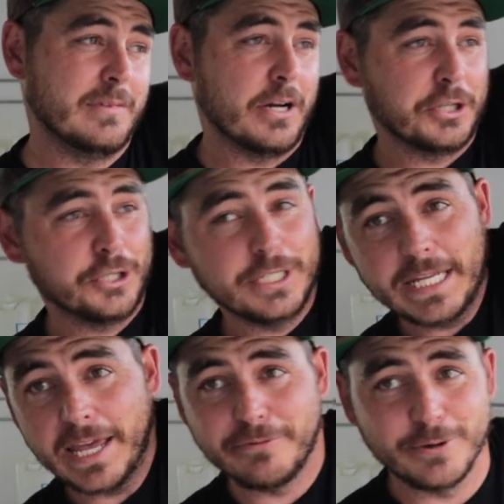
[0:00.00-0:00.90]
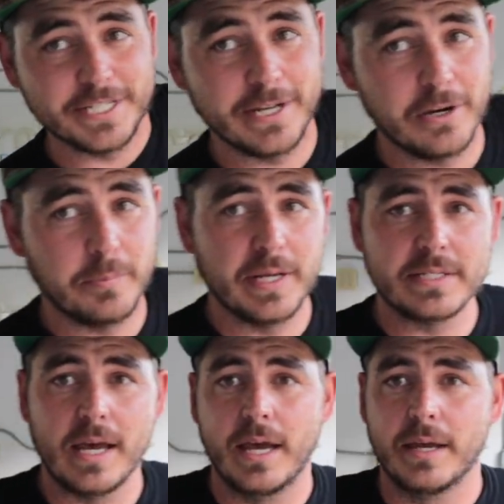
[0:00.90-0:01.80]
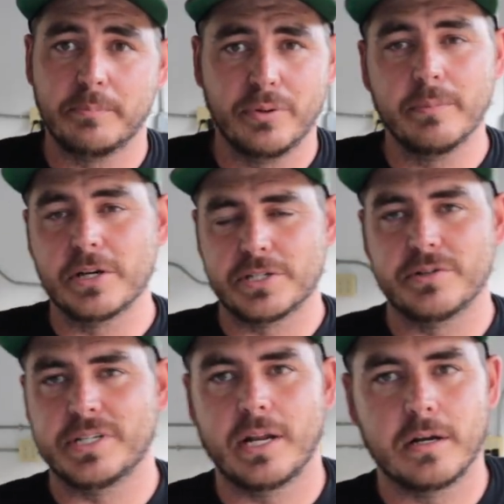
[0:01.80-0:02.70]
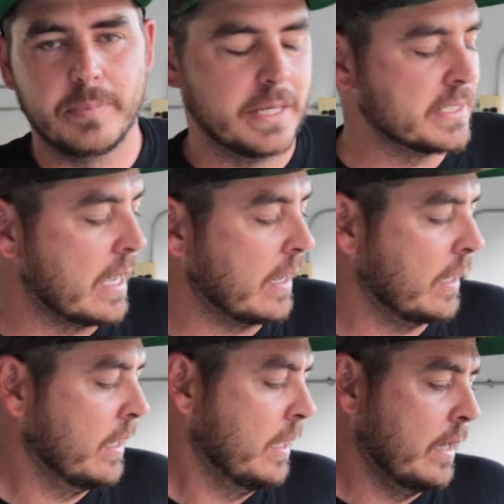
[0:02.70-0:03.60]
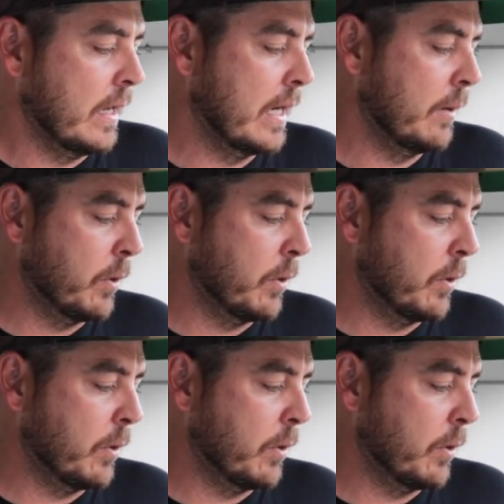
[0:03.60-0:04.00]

on a good day, 1400 PSI, pretty much 1300 PSI.